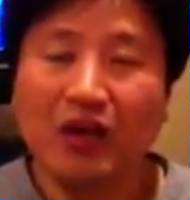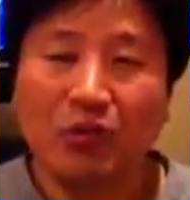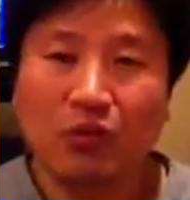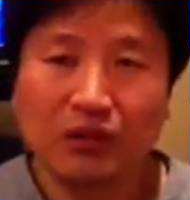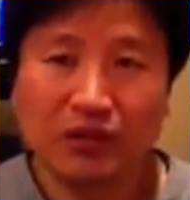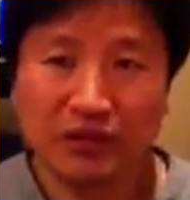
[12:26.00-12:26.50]

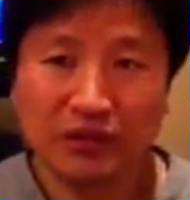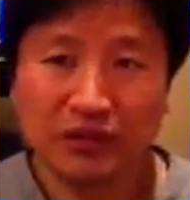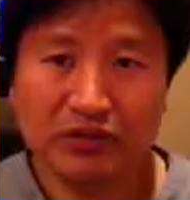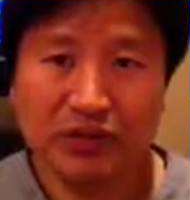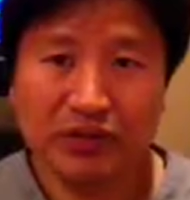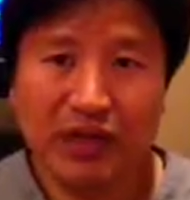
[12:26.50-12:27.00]
with
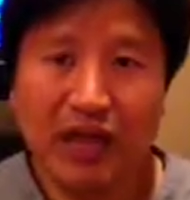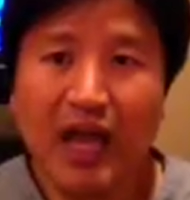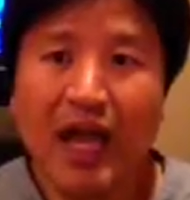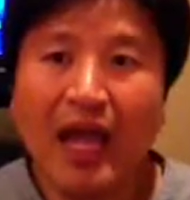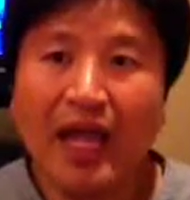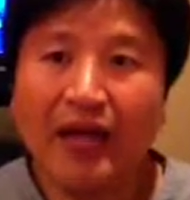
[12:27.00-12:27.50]
surgery.
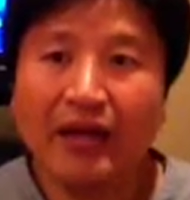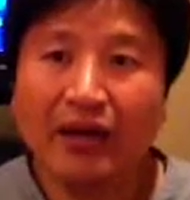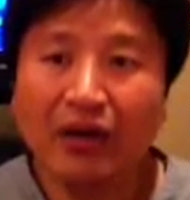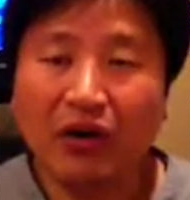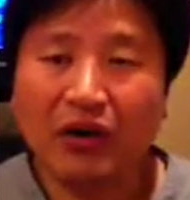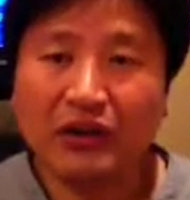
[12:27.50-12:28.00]
And
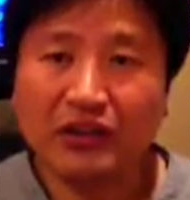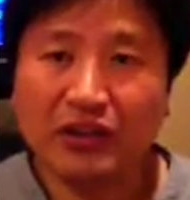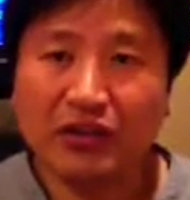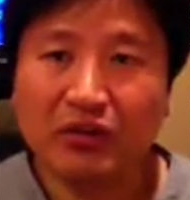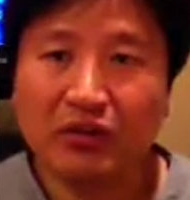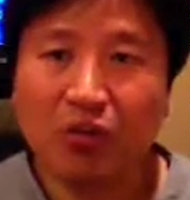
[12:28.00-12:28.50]

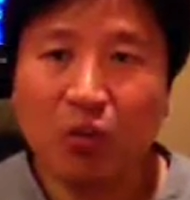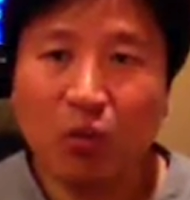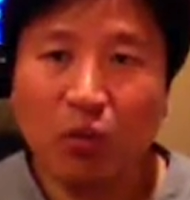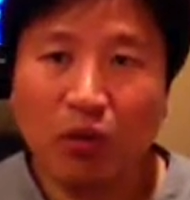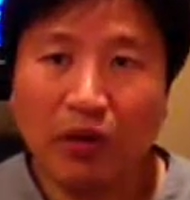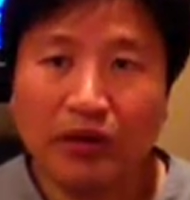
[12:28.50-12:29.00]
also,
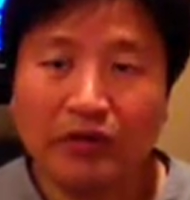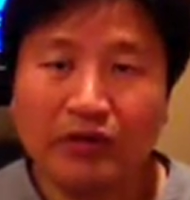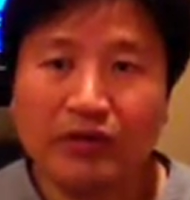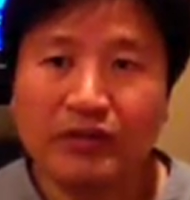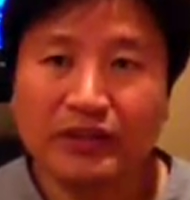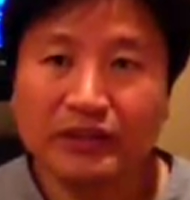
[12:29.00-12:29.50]
when you're
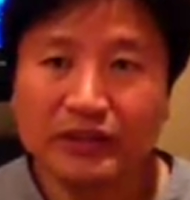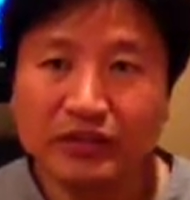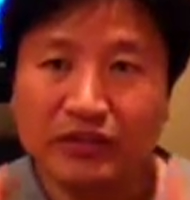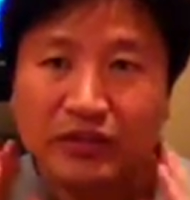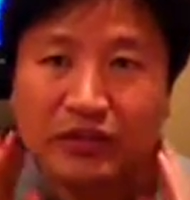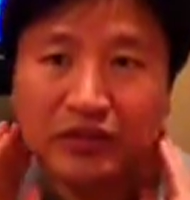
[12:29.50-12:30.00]
doing
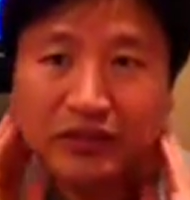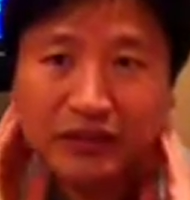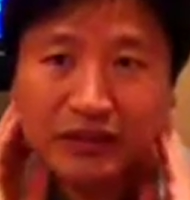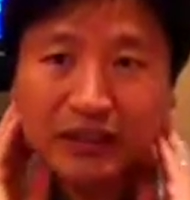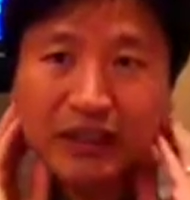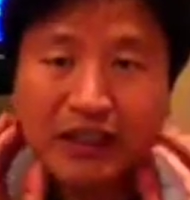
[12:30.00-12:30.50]
surgery, you're
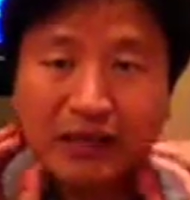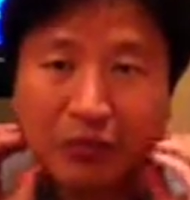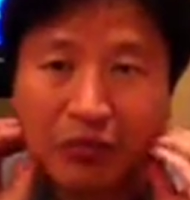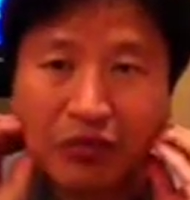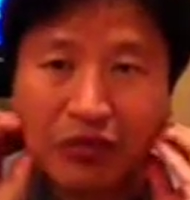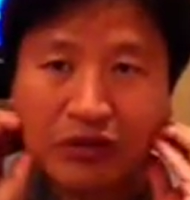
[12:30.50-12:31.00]
just kind of
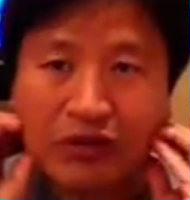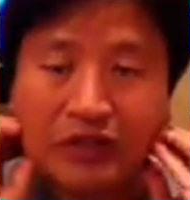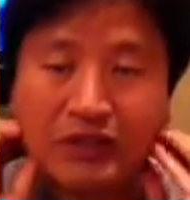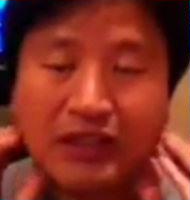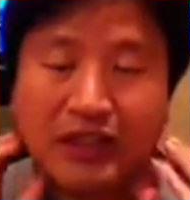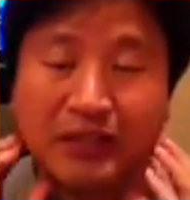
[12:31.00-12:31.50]
pulling the
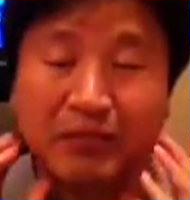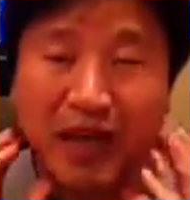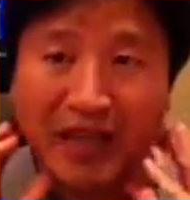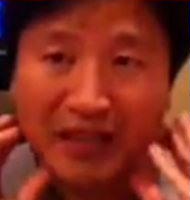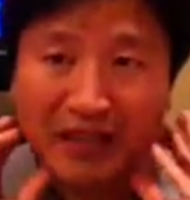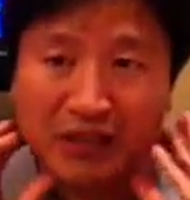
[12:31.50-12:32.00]
skin
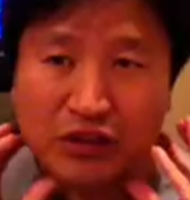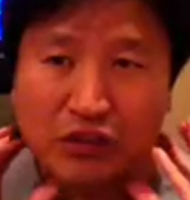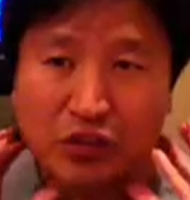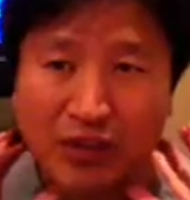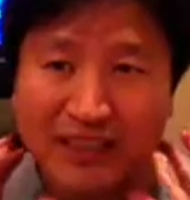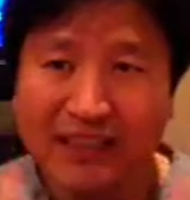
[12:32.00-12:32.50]
back and
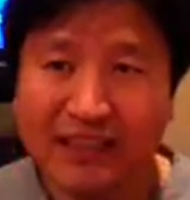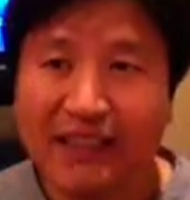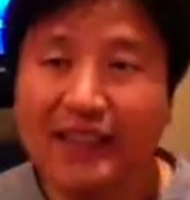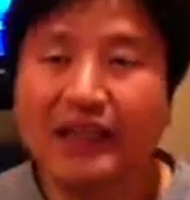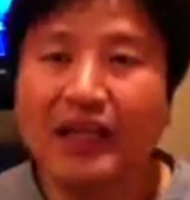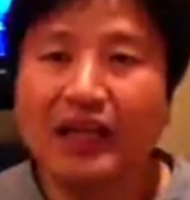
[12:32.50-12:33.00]
stretching
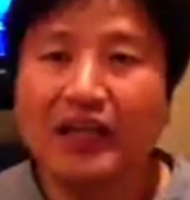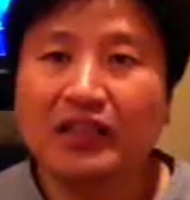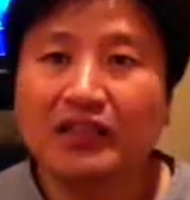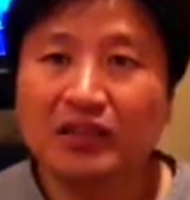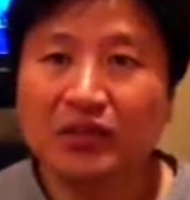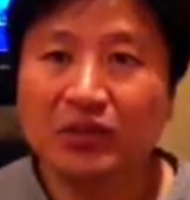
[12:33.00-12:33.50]
it.
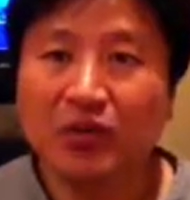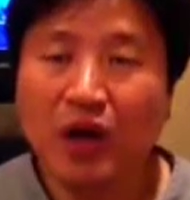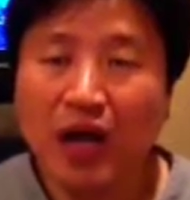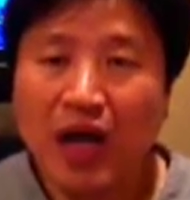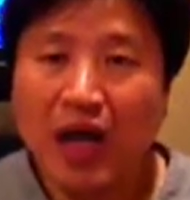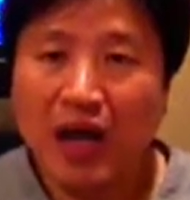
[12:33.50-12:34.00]
So
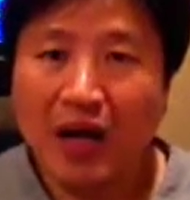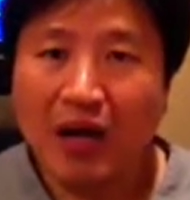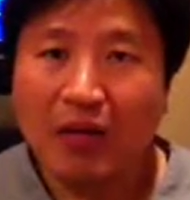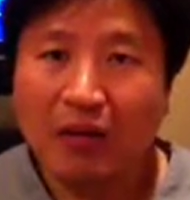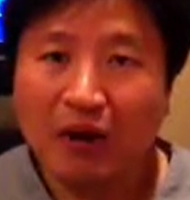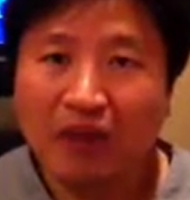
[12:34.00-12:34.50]

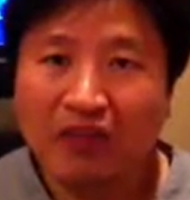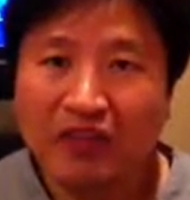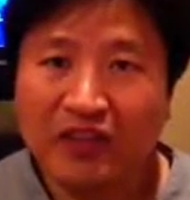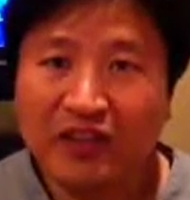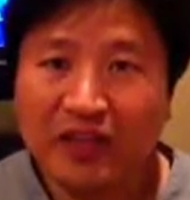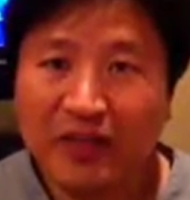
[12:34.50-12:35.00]

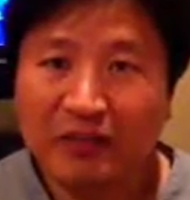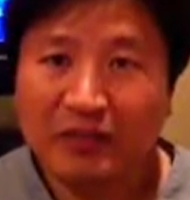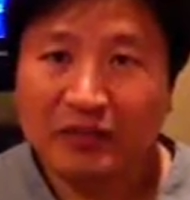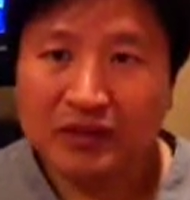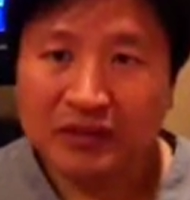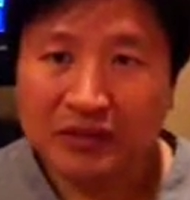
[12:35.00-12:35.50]

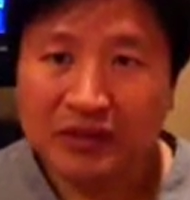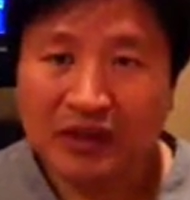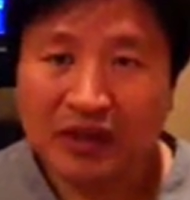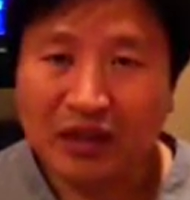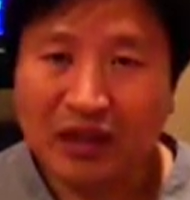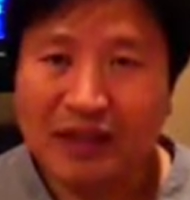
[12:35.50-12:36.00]
oftentimes,
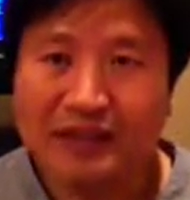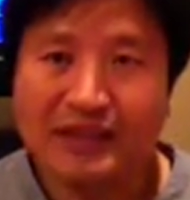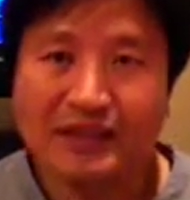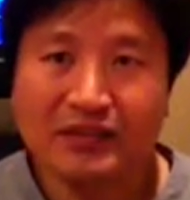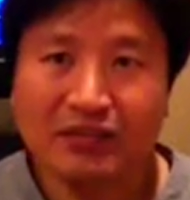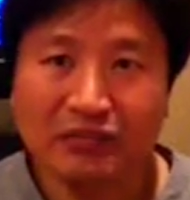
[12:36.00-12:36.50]
unless
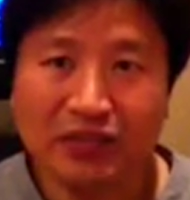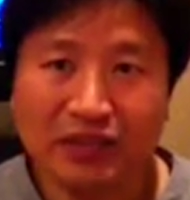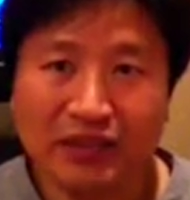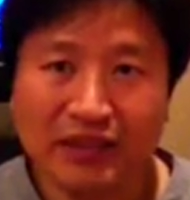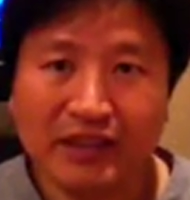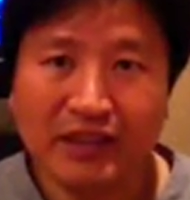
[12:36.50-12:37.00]
it's
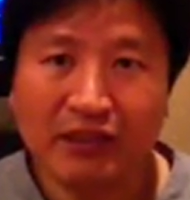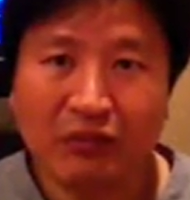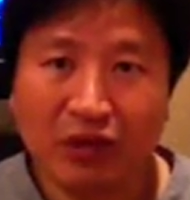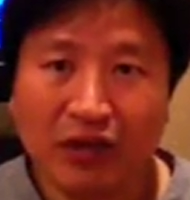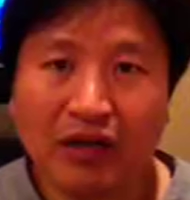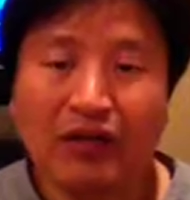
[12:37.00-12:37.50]
really done
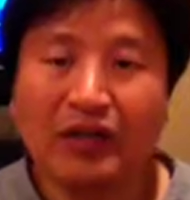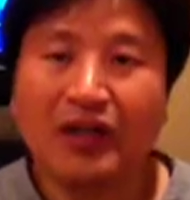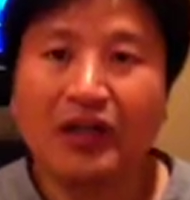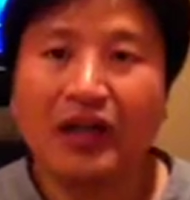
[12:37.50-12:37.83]
well,